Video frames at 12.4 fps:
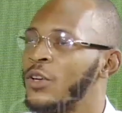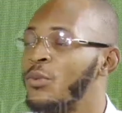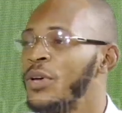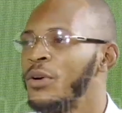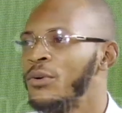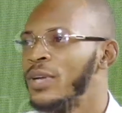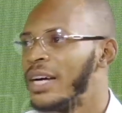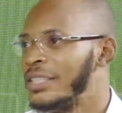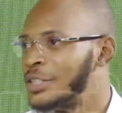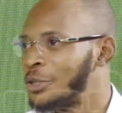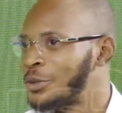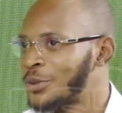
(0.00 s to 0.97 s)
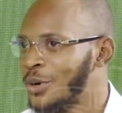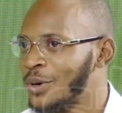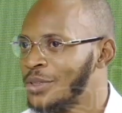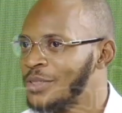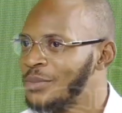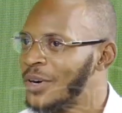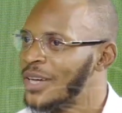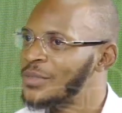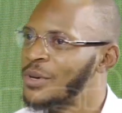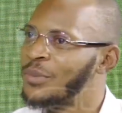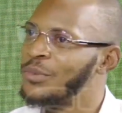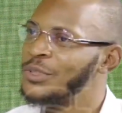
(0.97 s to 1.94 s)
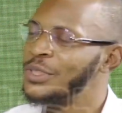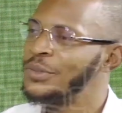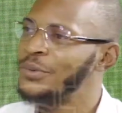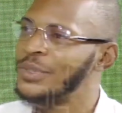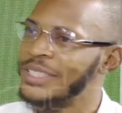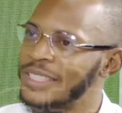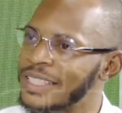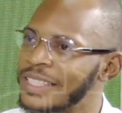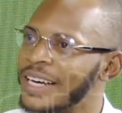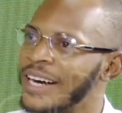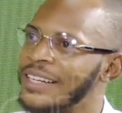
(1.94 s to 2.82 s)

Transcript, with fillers: he'll be a good addition to us. But as we're pushing for the league